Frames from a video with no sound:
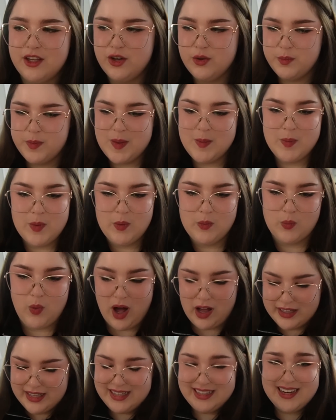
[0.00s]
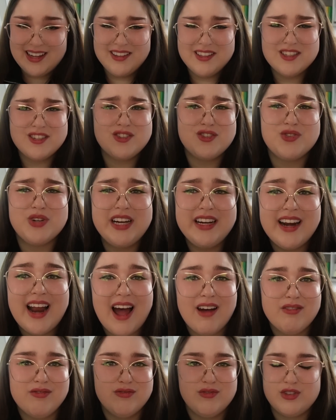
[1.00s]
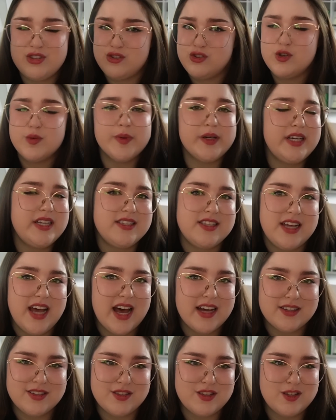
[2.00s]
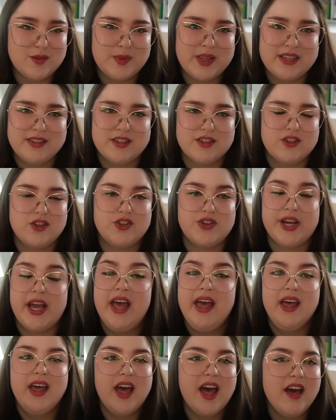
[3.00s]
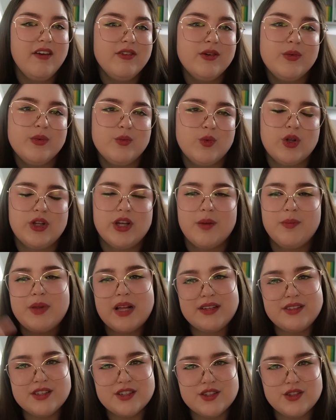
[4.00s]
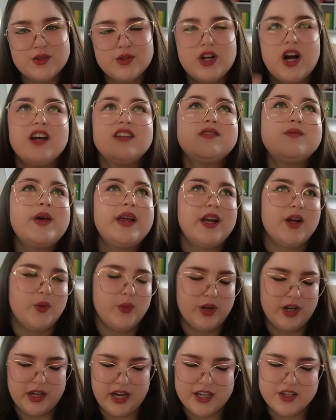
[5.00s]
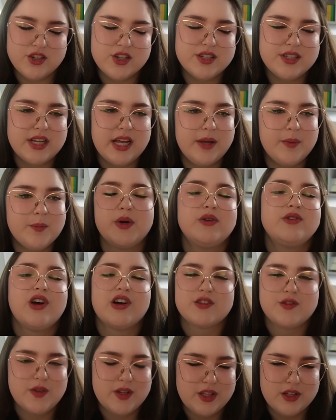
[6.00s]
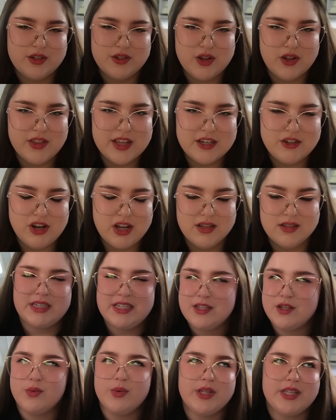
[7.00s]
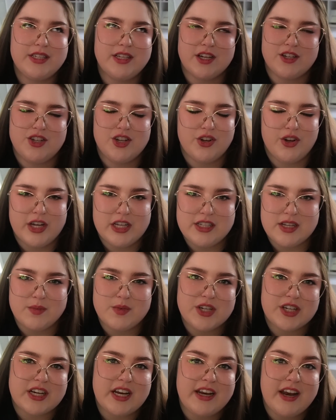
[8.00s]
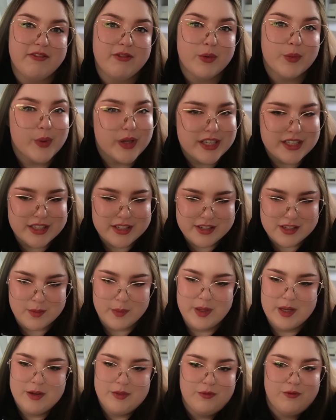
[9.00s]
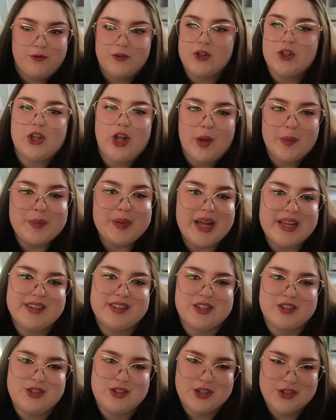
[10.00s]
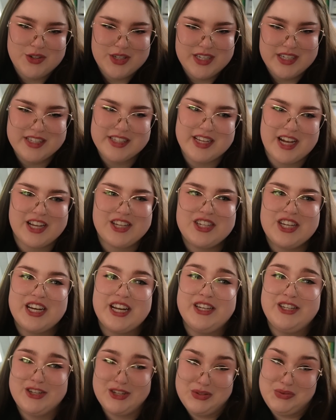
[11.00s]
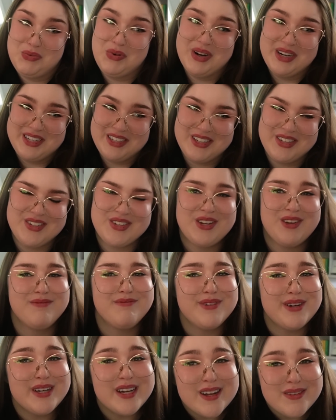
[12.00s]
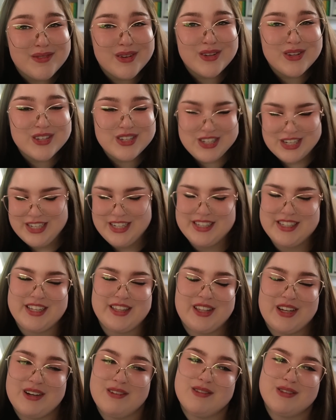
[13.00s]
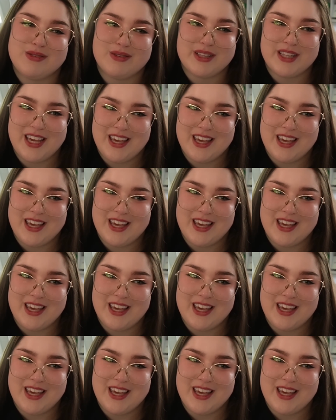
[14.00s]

know, people walking down the street have super easy access to plastic surgery. Everyone, well, not plastics, cosmetic work, I should say. Botox, fillers, all that jazz. It's a really touchy gray subject. I never wanted this to be a full-on plastic surgery discussion. I just wanted to show you pre-debut Yunjin because I thought it was really